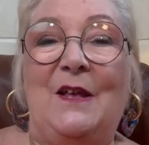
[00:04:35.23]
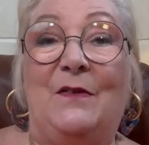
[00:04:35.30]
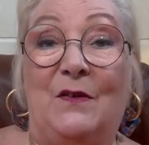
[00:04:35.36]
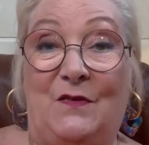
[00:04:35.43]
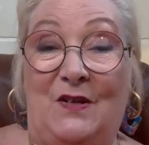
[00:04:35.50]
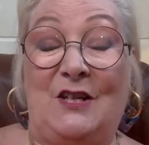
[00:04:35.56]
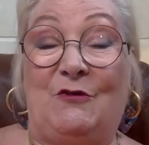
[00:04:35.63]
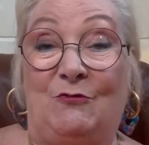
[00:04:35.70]

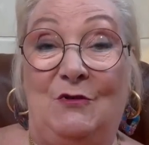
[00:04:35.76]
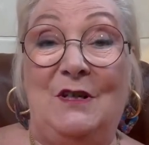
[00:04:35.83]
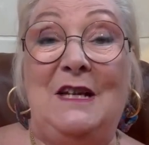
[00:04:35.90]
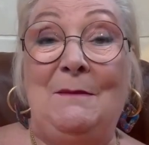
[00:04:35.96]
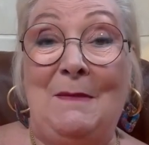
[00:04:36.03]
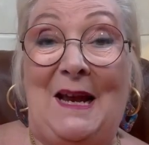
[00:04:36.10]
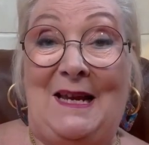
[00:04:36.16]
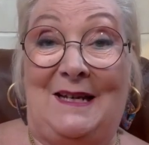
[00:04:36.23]
that this
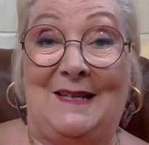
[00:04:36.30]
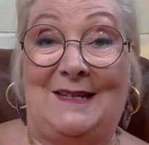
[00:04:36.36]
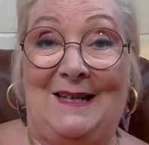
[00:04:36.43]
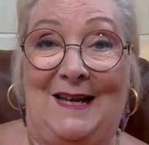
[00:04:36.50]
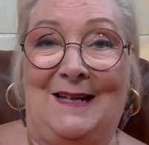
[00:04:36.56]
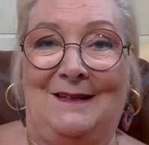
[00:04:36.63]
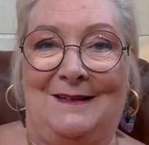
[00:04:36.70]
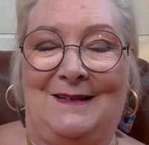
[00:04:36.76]
really makes
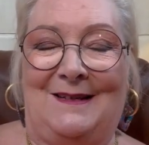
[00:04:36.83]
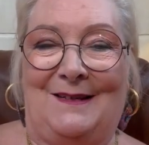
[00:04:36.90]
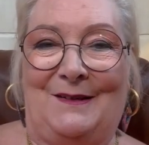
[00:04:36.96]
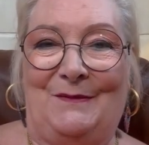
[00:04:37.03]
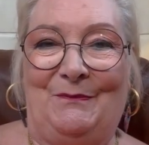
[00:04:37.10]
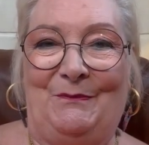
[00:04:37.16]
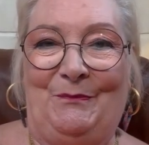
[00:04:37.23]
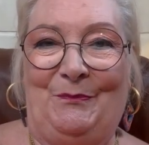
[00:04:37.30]

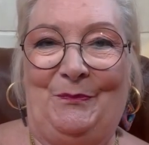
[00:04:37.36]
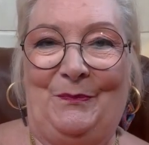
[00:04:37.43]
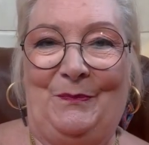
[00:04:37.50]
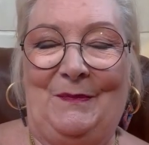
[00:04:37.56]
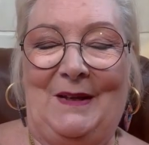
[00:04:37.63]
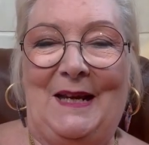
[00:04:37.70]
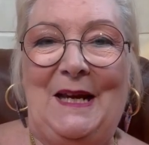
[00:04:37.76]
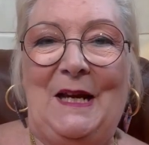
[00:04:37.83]
sense,
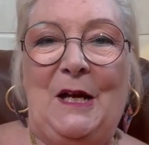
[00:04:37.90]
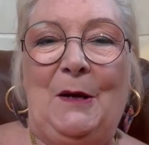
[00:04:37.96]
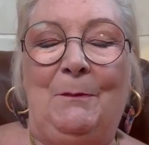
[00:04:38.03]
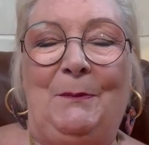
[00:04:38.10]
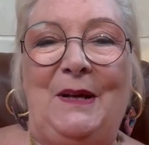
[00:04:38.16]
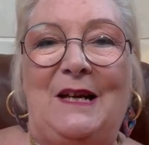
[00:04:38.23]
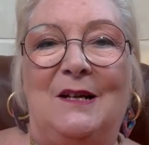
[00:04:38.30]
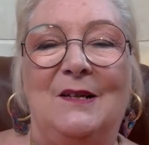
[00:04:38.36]

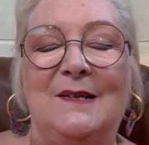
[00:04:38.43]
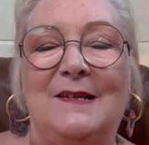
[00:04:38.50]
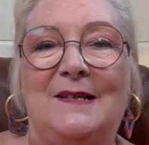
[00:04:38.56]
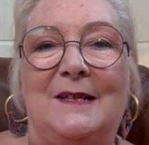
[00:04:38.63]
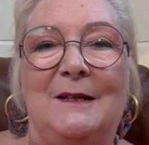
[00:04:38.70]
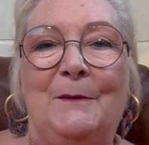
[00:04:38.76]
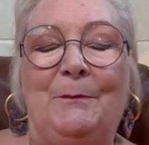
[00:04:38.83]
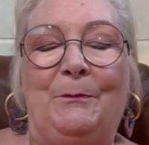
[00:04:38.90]
because